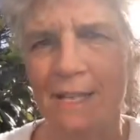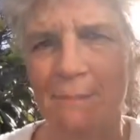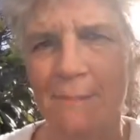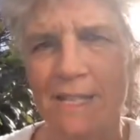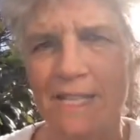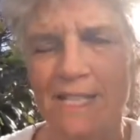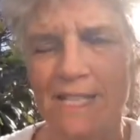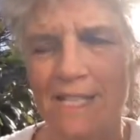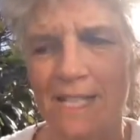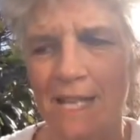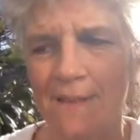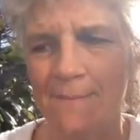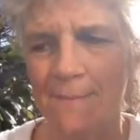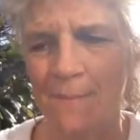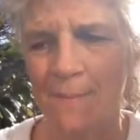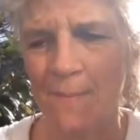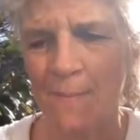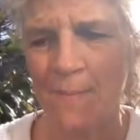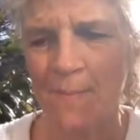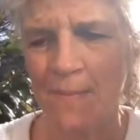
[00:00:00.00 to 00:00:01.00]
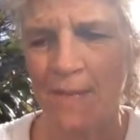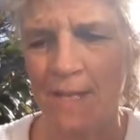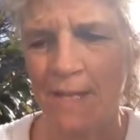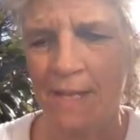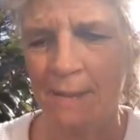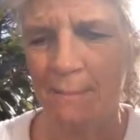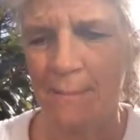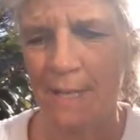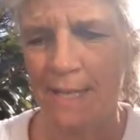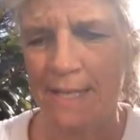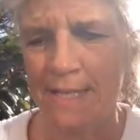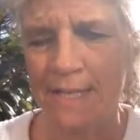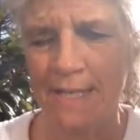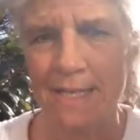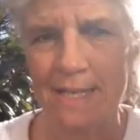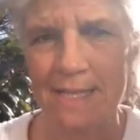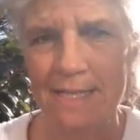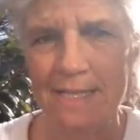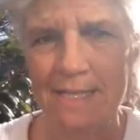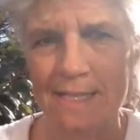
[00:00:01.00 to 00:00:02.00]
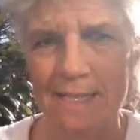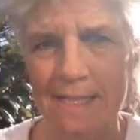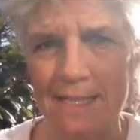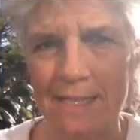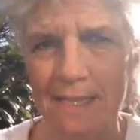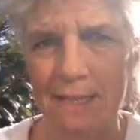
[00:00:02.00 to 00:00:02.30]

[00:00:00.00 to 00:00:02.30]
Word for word: had my son by night.